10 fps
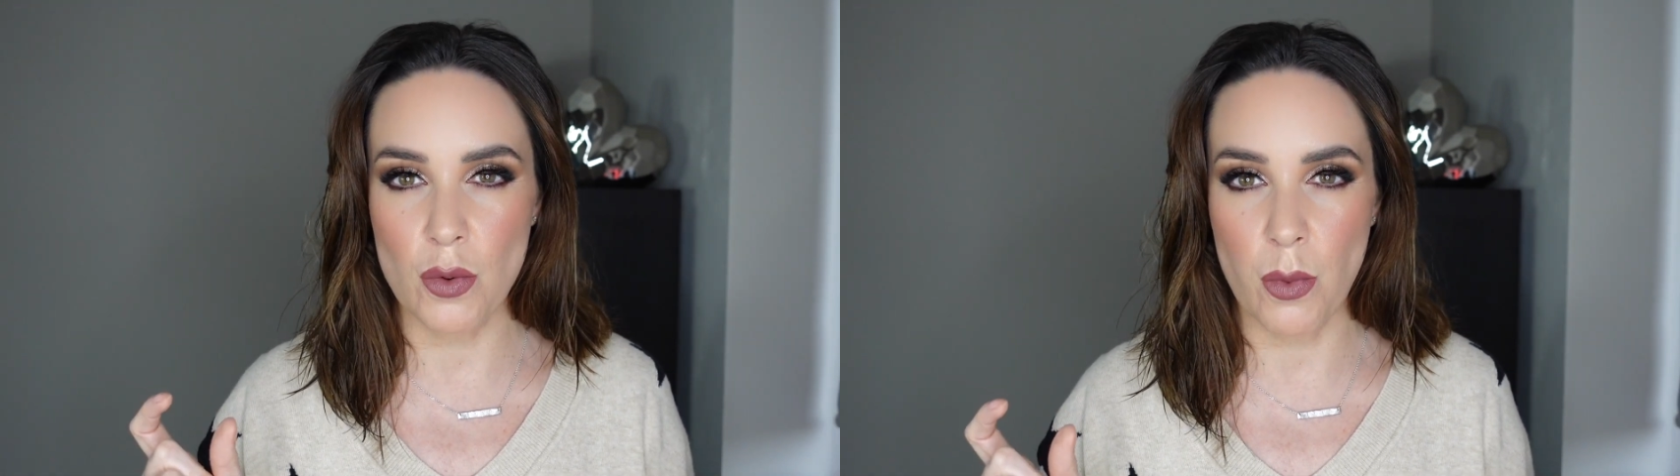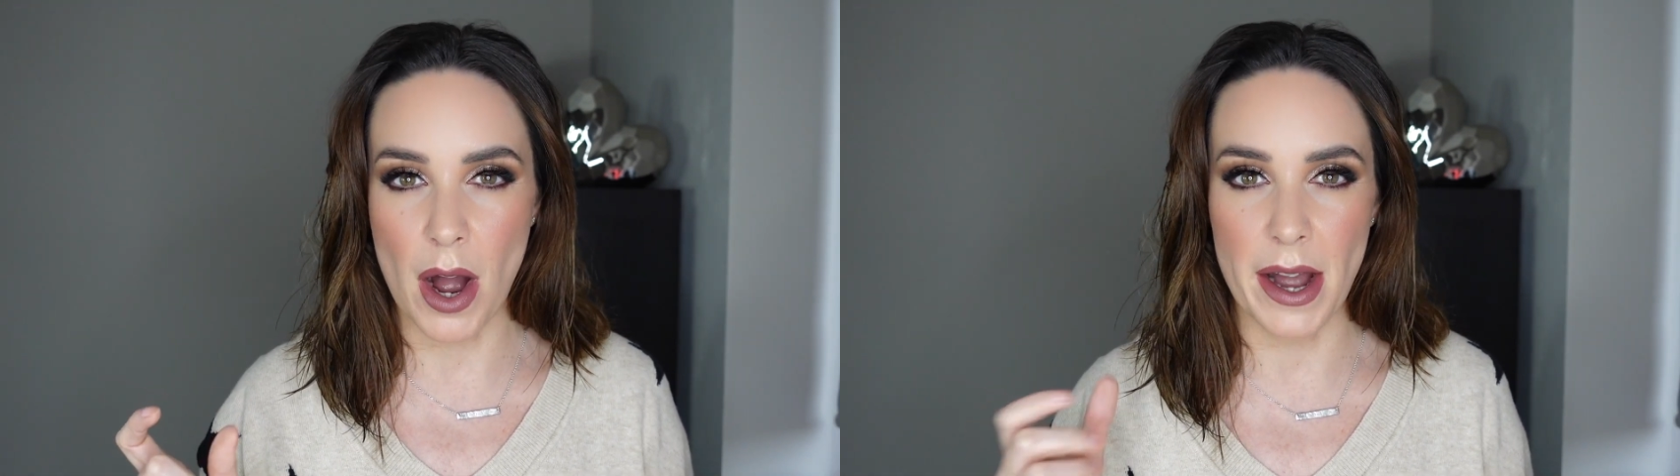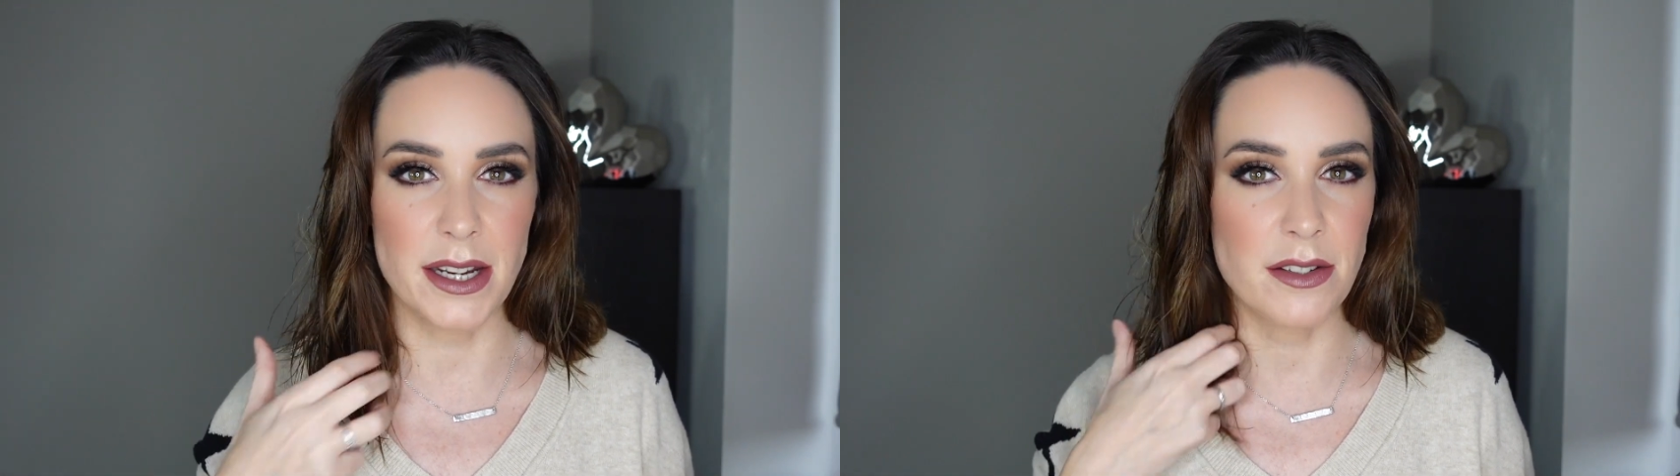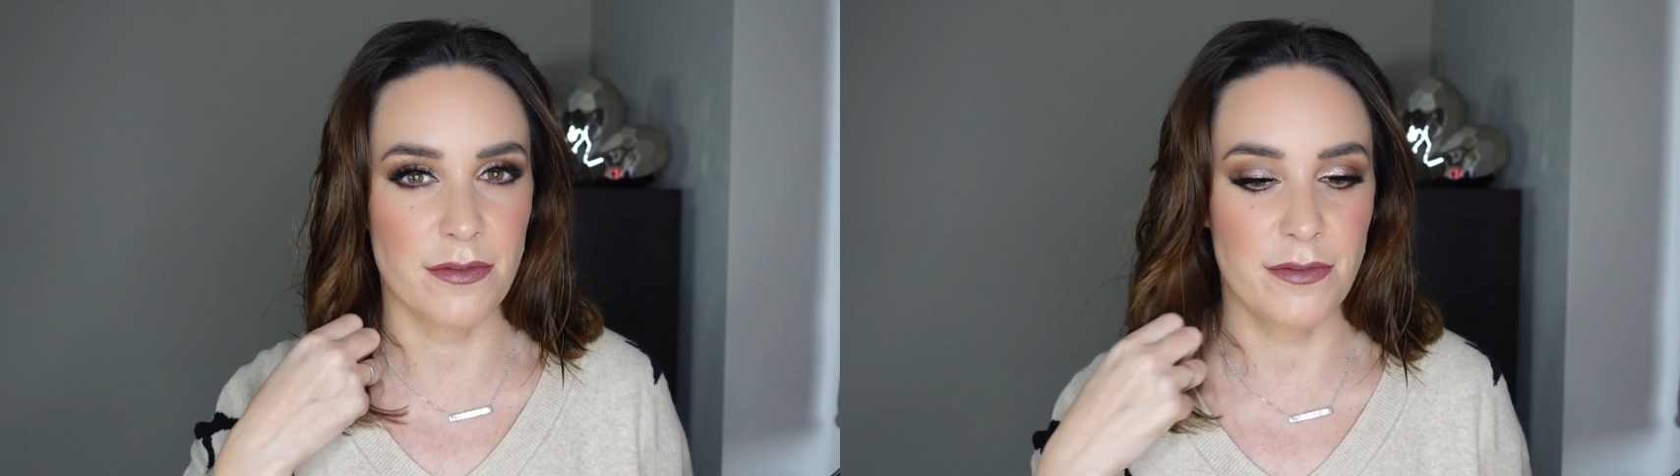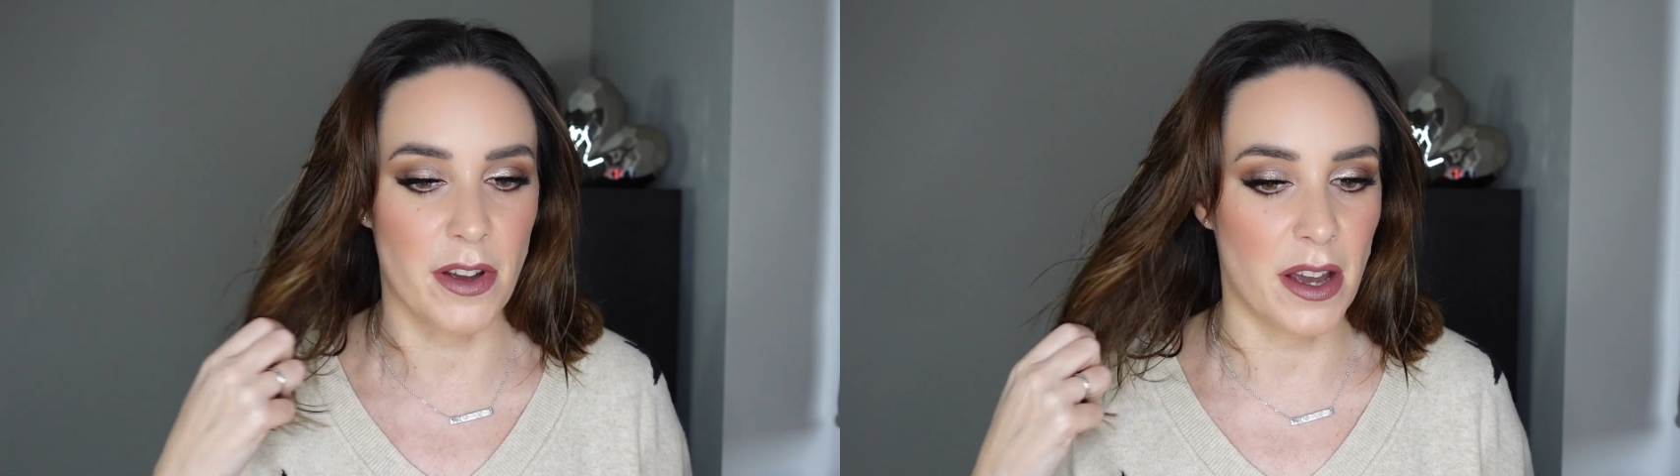wide
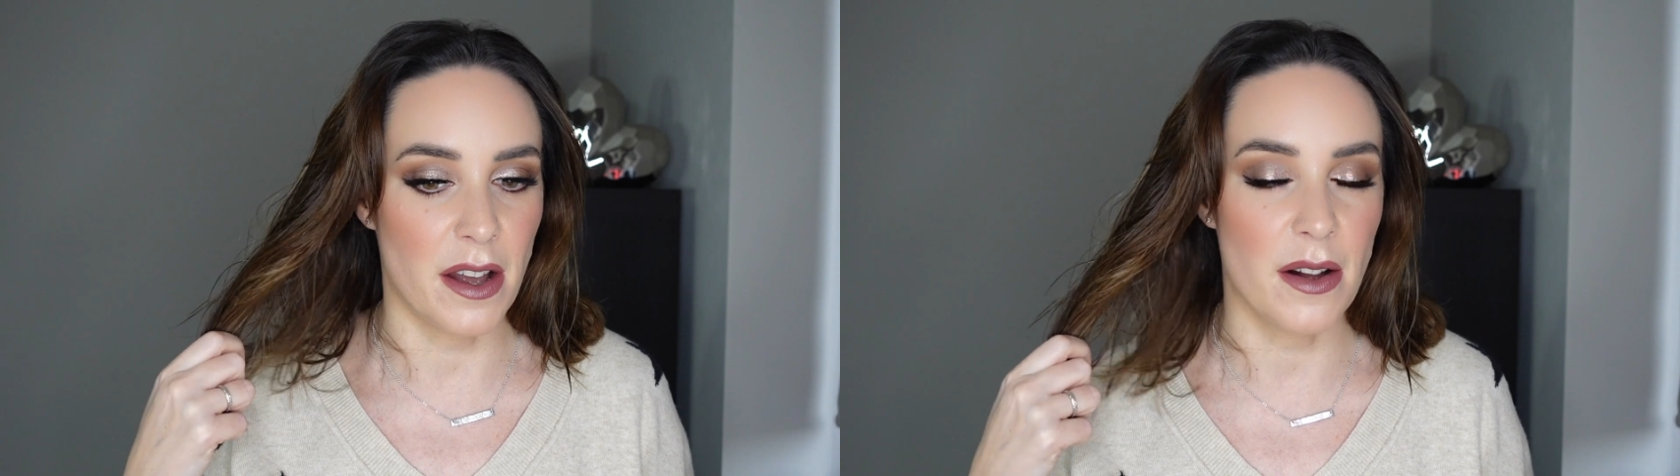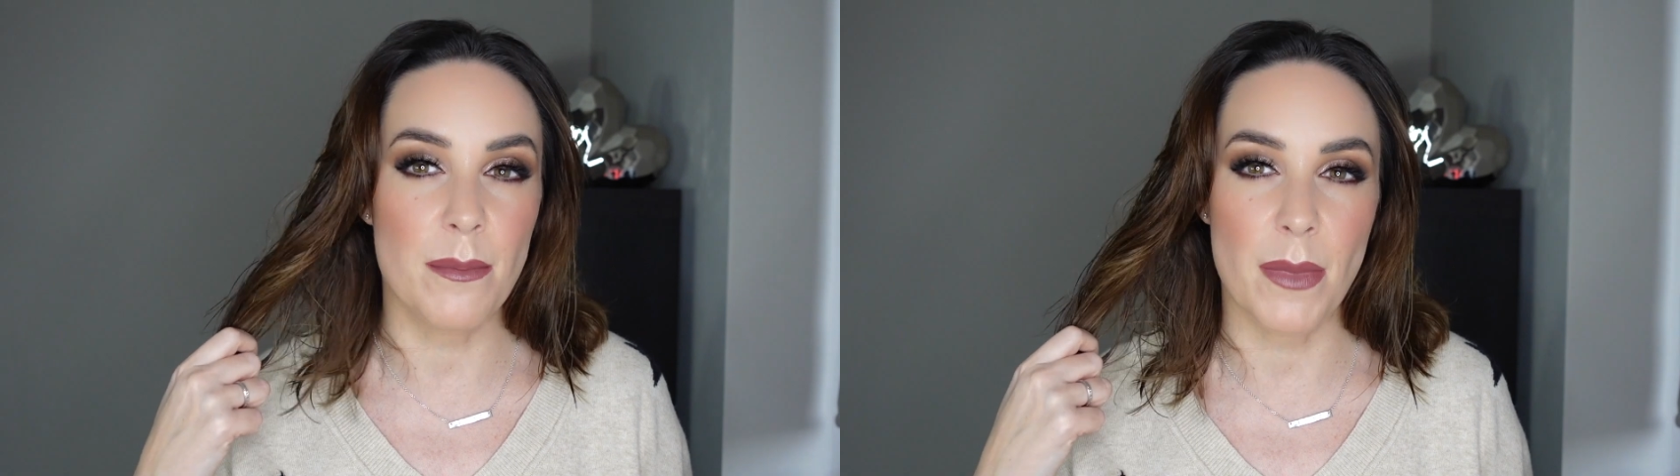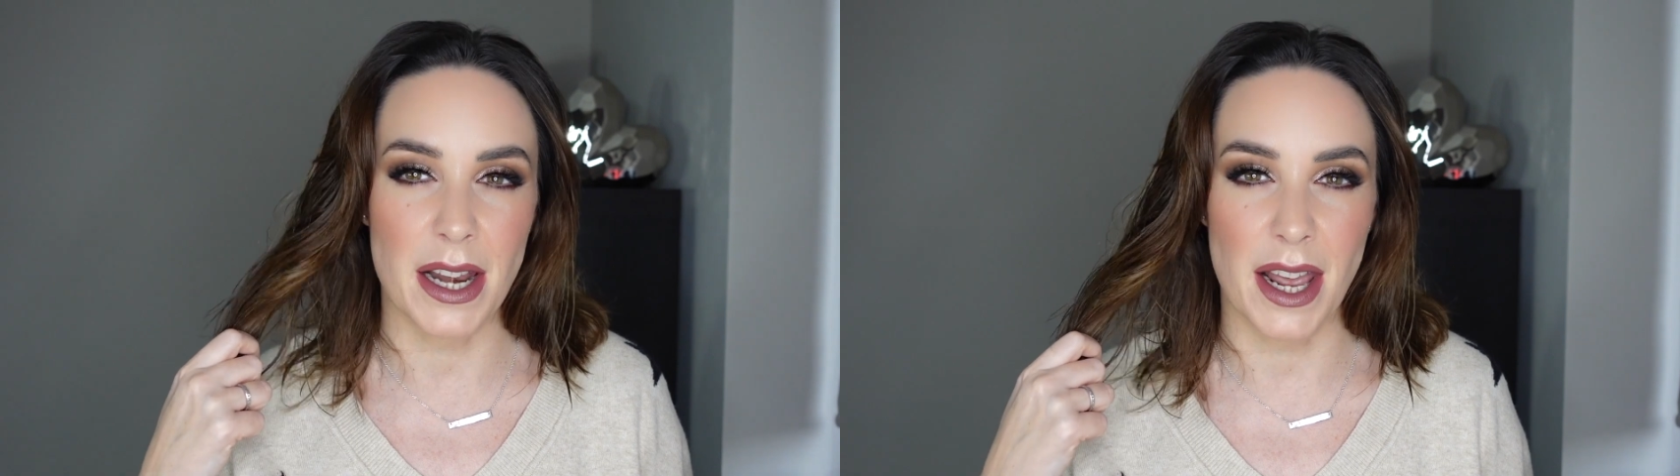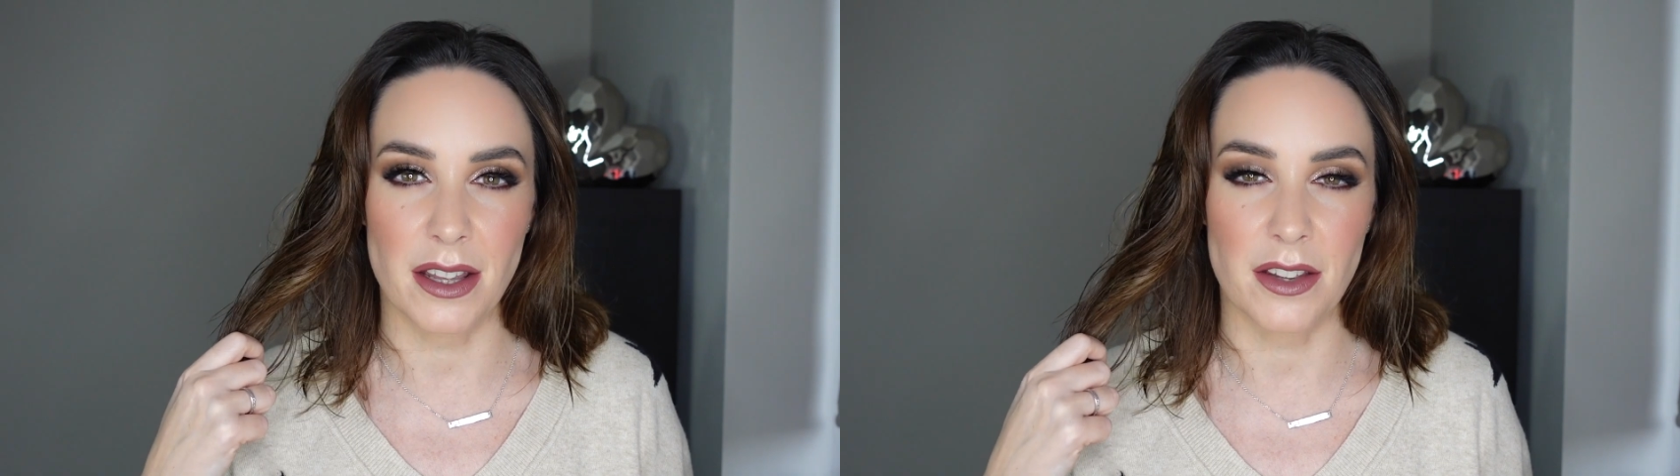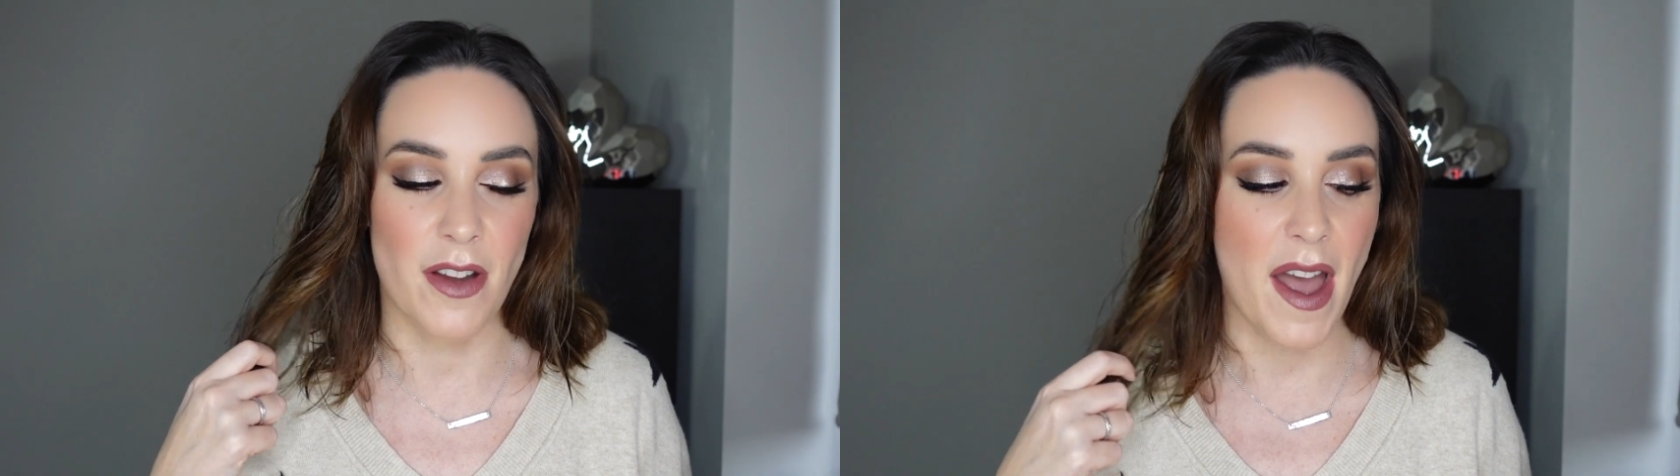for my
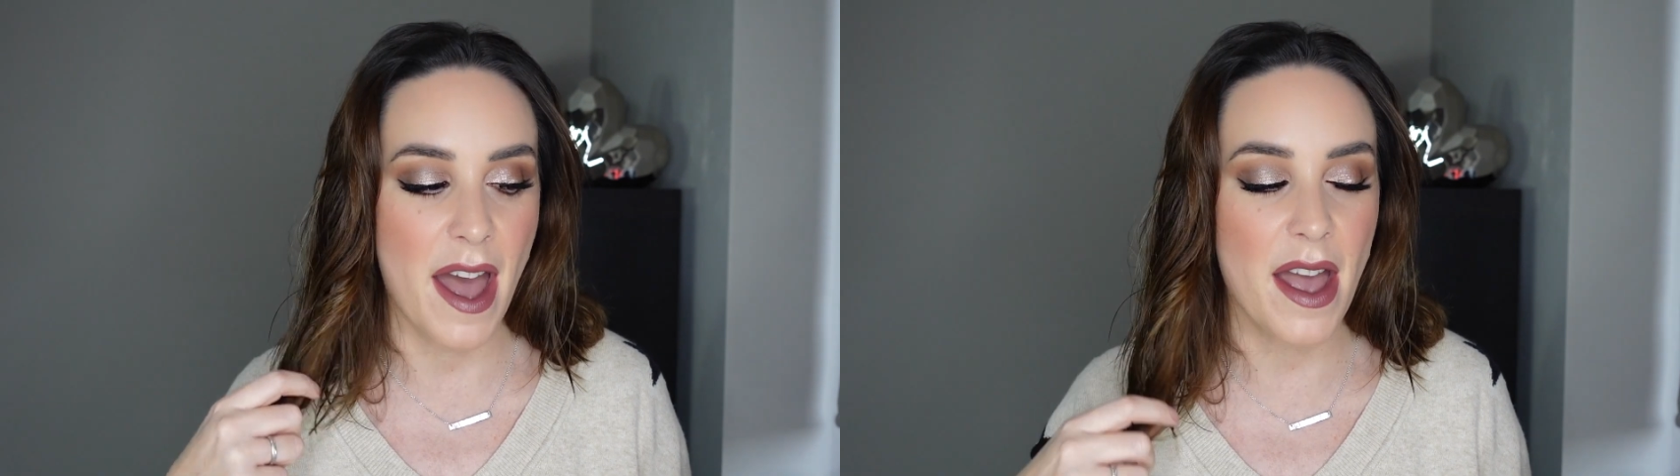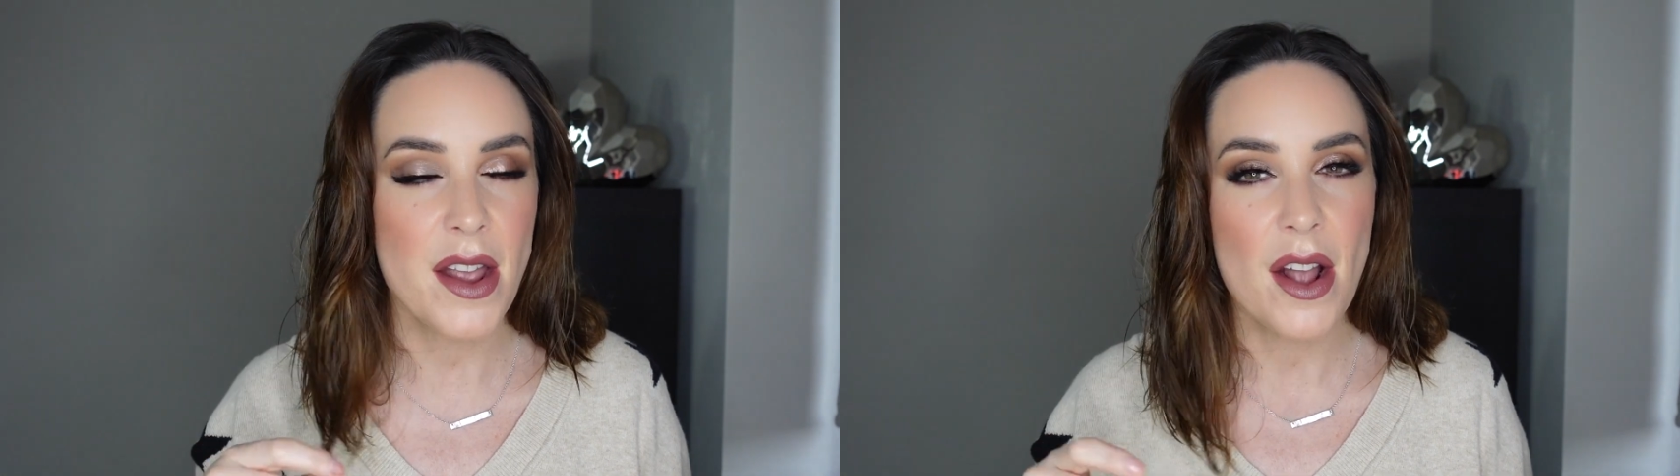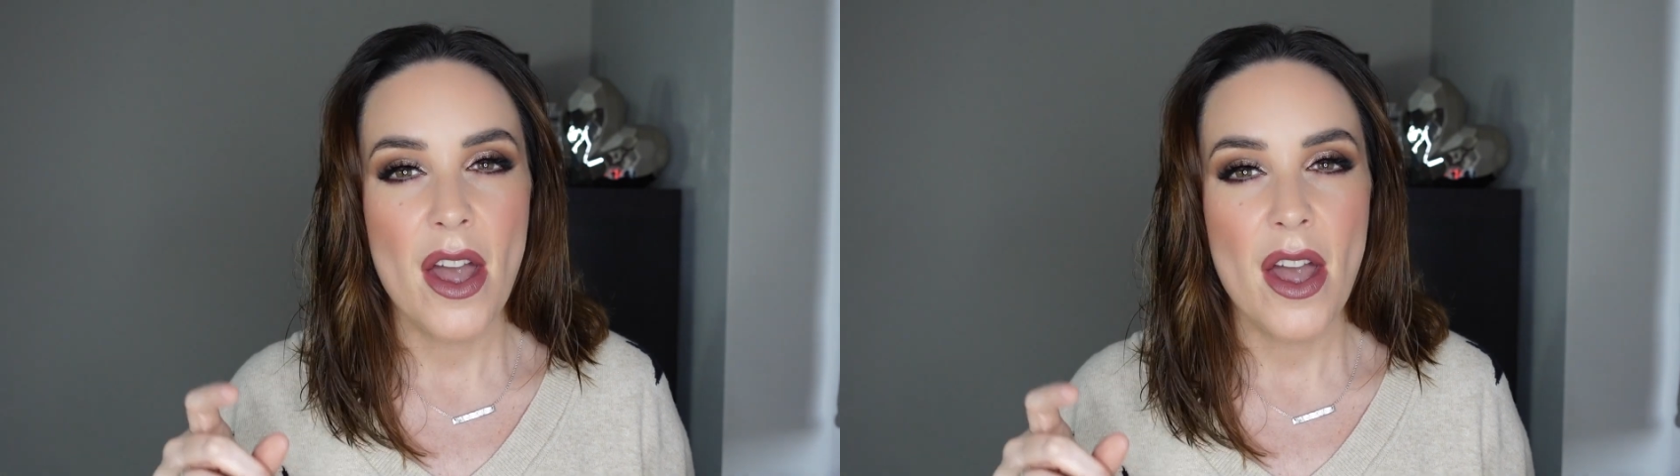length of hair.